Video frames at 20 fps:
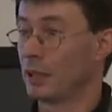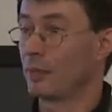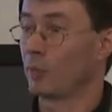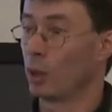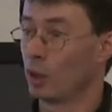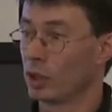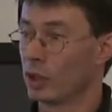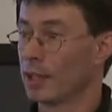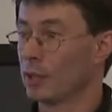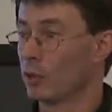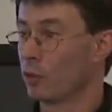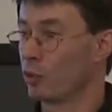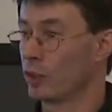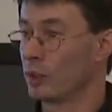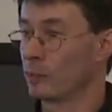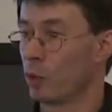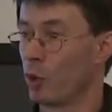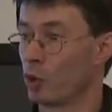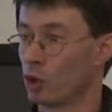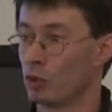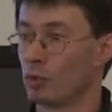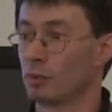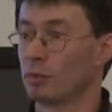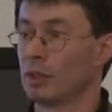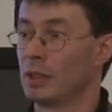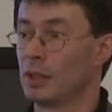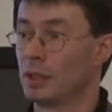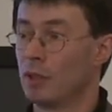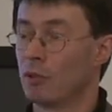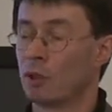what kind of exposure,
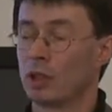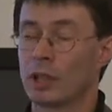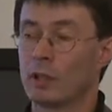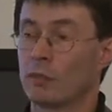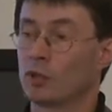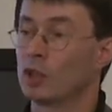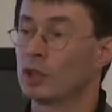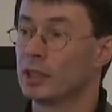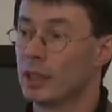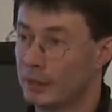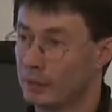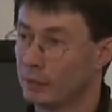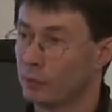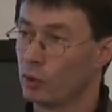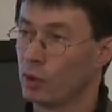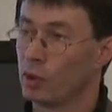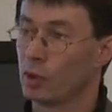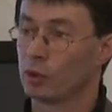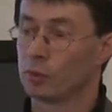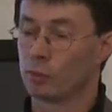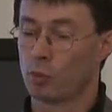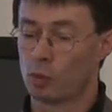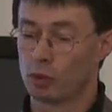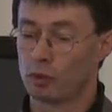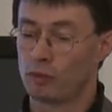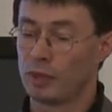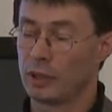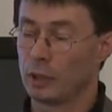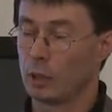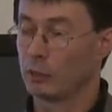what kind of result for the exposure
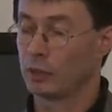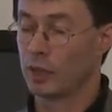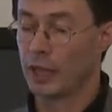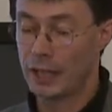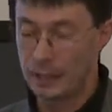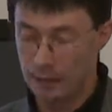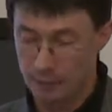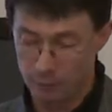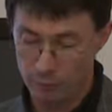we obtain